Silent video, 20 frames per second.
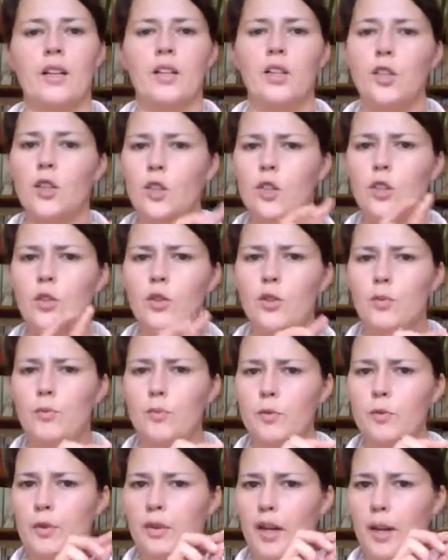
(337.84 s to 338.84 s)

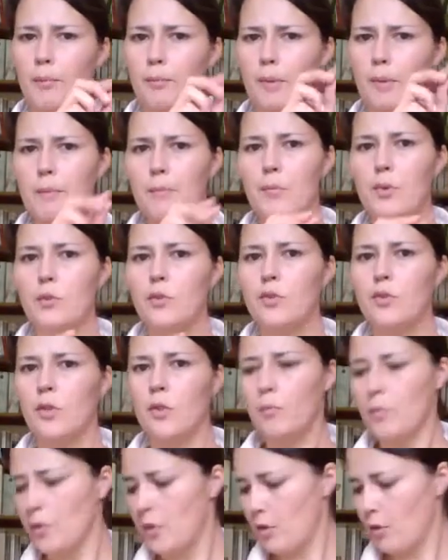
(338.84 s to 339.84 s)
cubes with like pimples
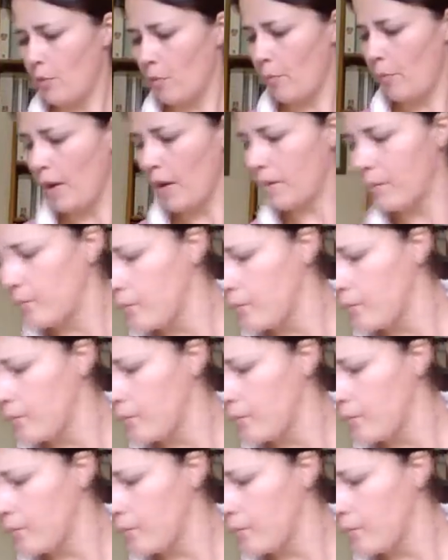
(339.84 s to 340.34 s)
on, which are a bit